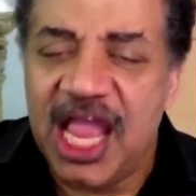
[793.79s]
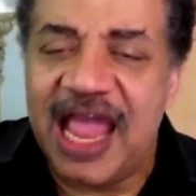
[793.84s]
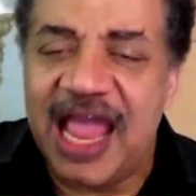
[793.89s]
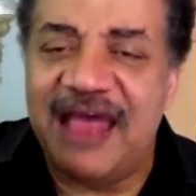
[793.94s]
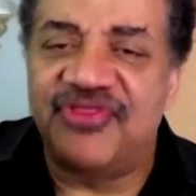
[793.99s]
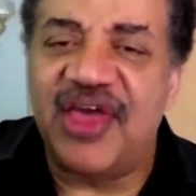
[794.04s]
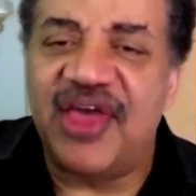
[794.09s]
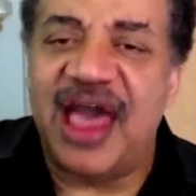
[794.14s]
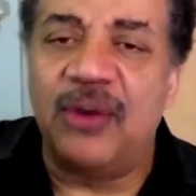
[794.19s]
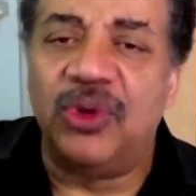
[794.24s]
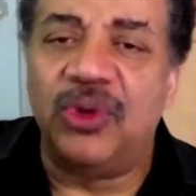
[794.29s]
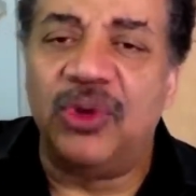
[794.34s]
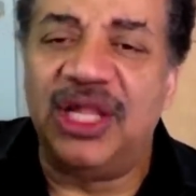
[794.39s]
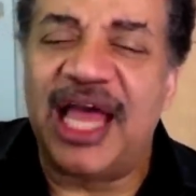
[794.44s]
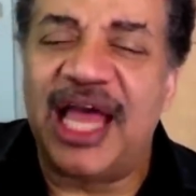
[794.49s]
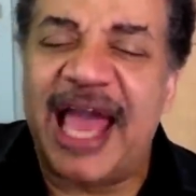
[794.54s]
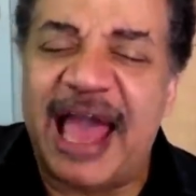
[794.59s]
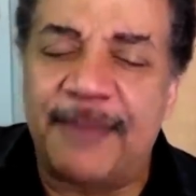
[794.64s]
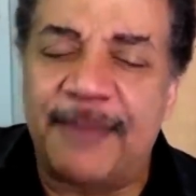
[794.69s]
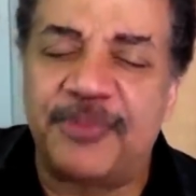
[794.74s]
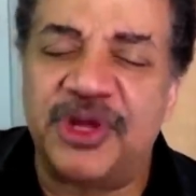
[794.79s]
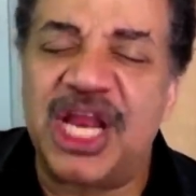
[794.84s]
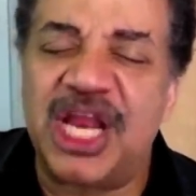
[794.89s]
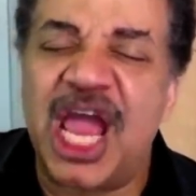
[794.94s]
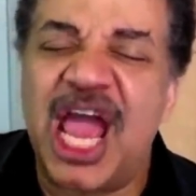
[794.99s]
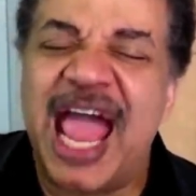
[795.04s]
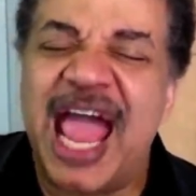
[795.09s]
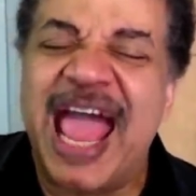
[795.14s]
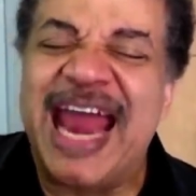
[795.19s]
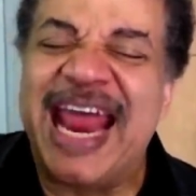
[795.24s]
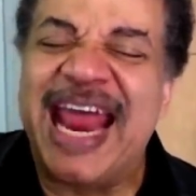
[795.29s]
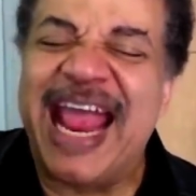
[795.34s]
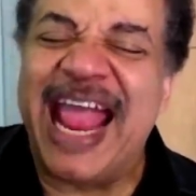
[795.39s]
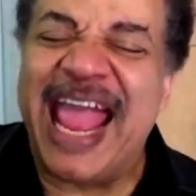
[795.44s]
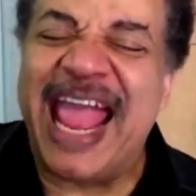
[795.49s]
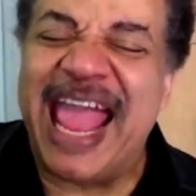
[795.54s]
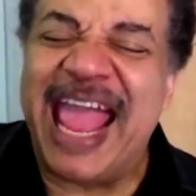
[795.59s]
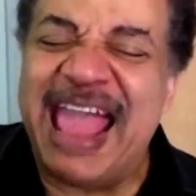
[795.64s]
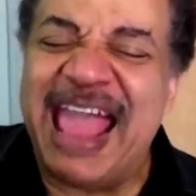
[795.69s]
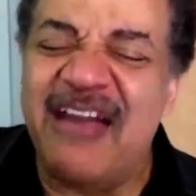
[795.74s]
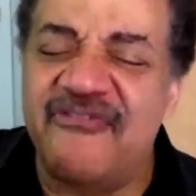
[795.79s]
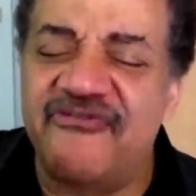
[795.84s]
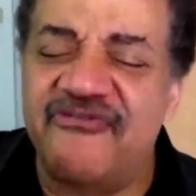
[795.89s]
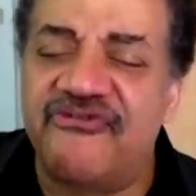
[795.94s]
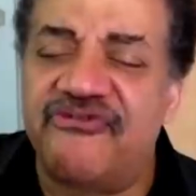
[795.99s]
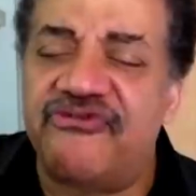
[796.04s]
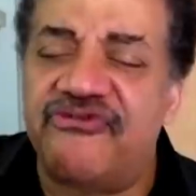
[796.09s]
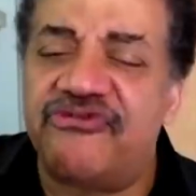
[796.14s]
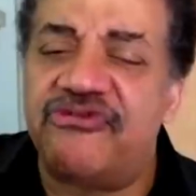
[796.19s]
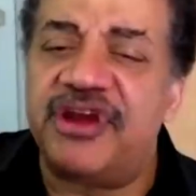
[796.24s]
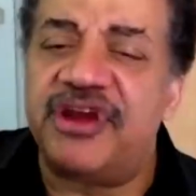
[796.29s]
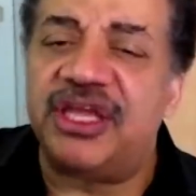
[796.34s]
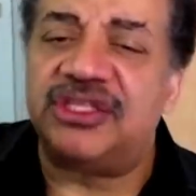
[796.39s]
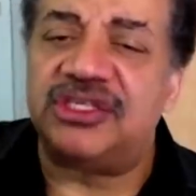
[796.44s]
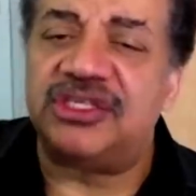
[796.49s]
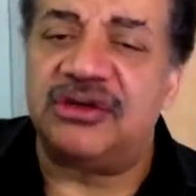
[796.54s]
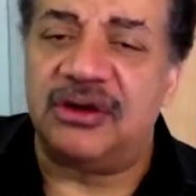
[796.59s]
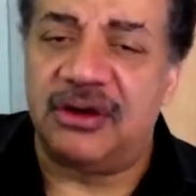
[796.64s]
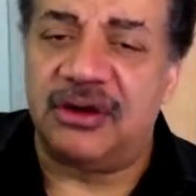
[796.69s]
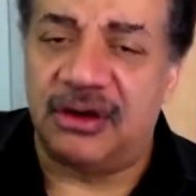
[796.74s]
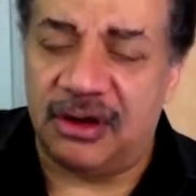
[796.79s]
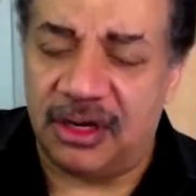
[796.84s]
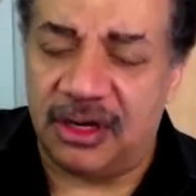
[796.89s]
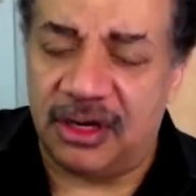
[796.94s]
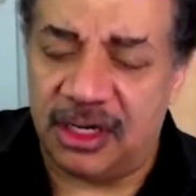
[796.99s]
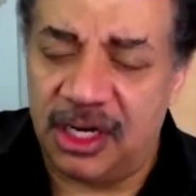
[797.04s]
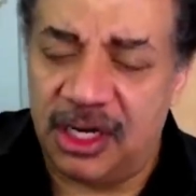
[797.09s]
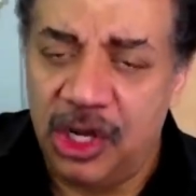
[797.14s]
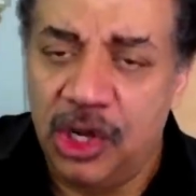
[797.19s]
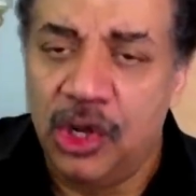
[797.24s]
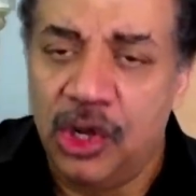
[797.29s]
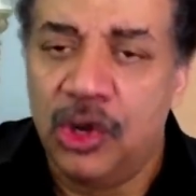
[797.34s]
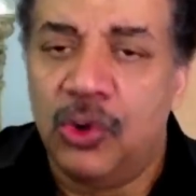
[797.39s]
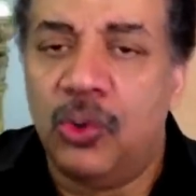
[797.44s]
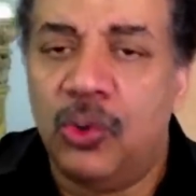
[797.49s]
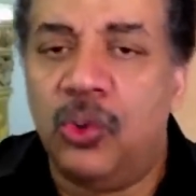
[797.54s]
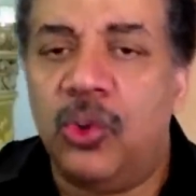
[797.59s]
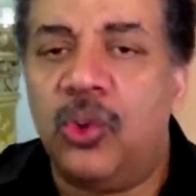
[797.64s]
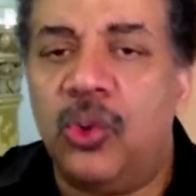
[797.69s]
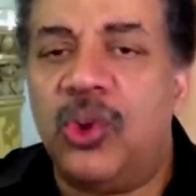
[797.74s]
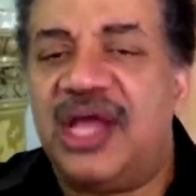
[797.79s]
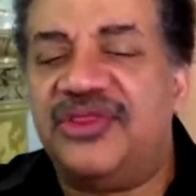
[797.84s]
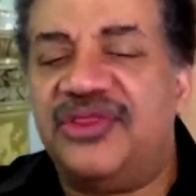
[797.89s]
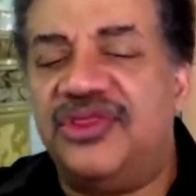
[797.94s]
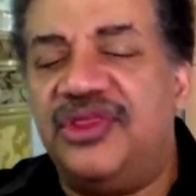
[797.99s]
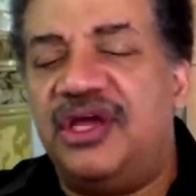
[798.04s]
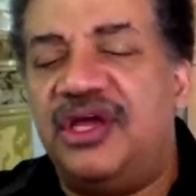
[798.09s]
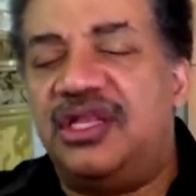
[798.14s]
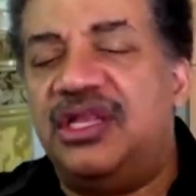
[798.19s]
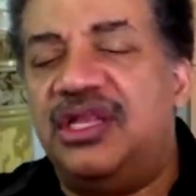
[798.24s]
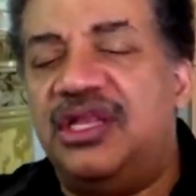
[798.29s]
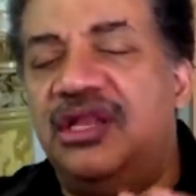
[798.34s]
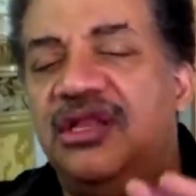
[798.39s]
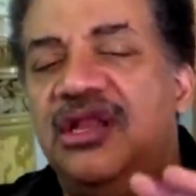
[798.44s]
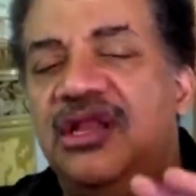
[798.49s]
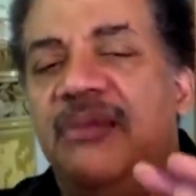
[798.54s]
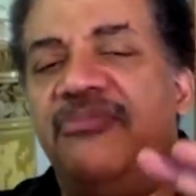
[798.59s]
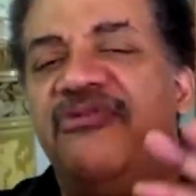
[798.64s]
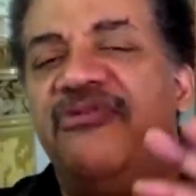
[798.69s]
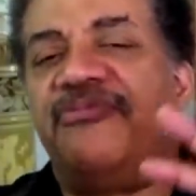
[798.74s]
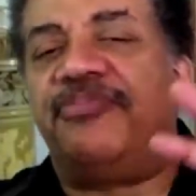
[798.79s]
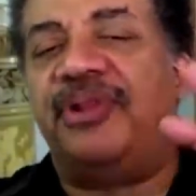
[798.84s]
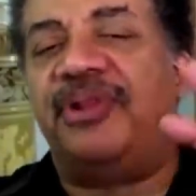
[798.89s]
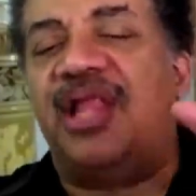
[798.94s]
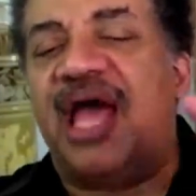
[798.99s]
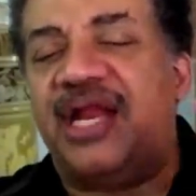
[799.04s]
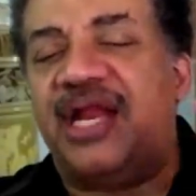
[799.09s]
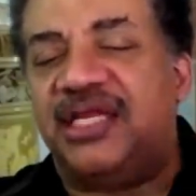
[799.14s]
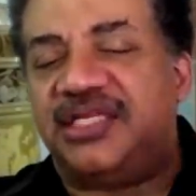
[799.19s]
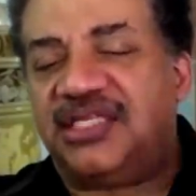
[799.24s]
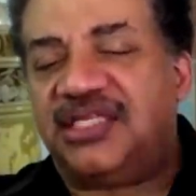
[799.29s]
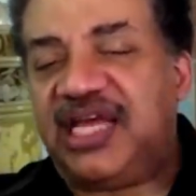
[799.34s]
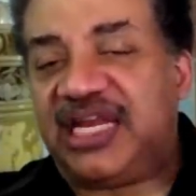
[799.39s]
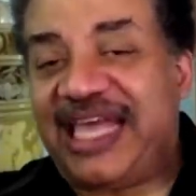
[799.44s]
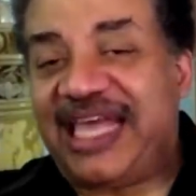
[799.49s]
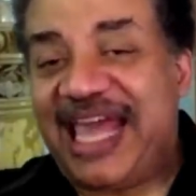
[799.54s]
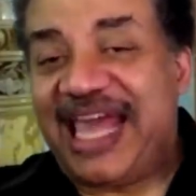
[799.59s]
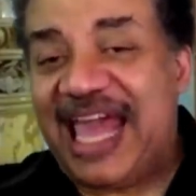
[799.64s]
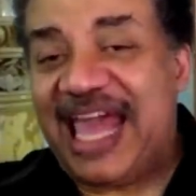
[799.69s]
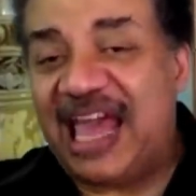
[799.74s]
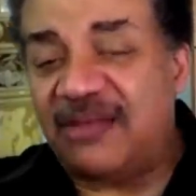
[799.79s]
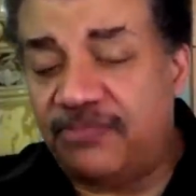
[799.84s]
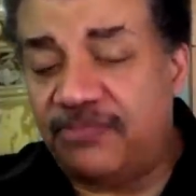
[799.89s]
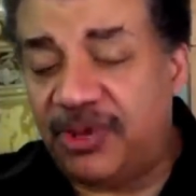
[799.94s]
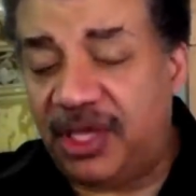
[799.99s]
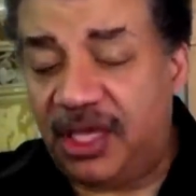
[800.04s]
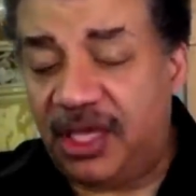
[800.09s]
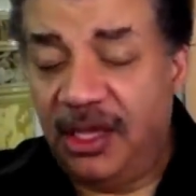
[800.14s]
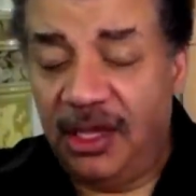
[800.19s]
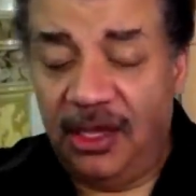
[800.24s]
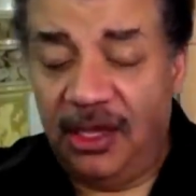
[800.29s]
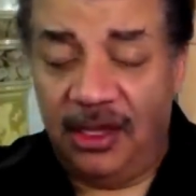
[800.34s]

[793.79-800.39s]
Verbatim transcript: And that will happen at every turn when the number of planets that can be